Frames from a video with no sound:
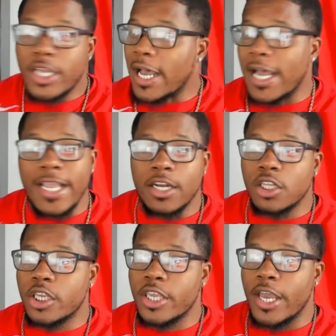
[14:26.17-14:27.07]
I got to
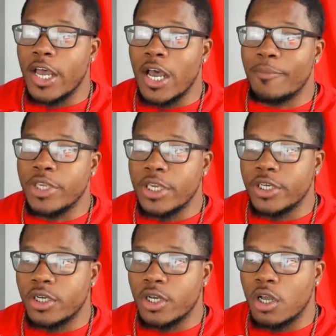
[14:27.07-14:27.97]
look at how I'm going to
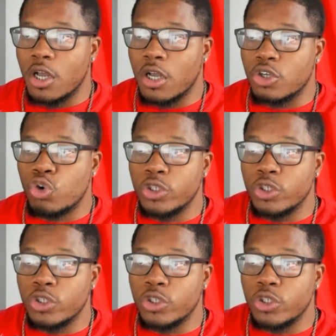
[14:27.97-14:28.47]
get